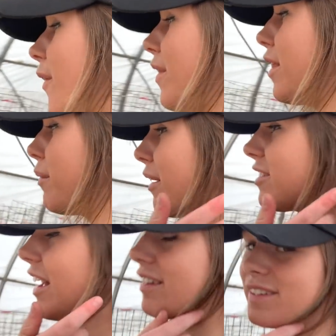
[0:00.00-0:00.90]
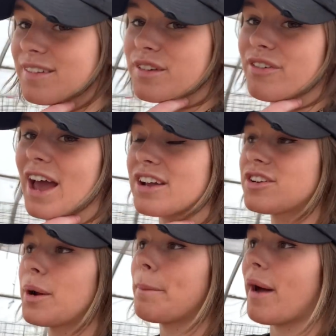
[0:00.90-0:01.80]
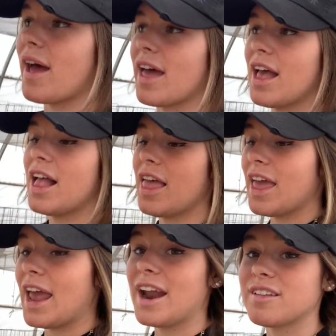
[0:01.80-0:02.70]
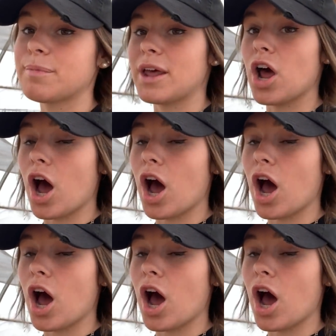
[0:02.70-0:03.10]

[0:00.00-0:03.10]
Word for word: only the milk taxi is a factor, but it has been